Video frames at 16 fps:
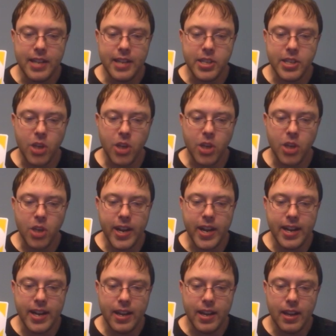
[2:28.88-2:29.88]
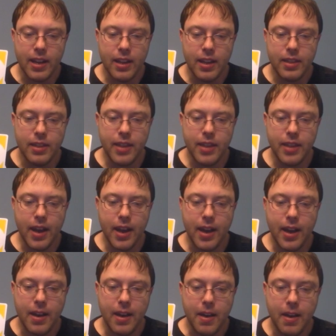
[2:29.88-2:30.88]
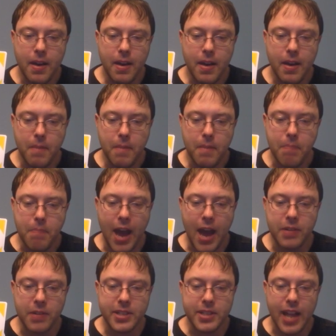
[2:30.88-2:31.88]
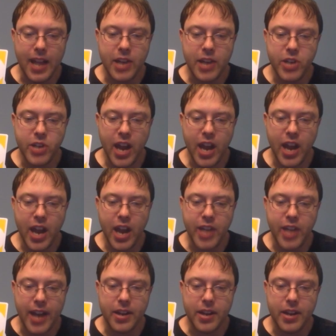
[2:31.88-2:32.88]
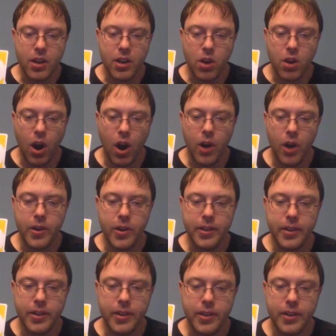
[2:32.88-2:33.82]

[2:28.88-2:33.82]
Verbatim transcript: discarding the pound slash hashtag card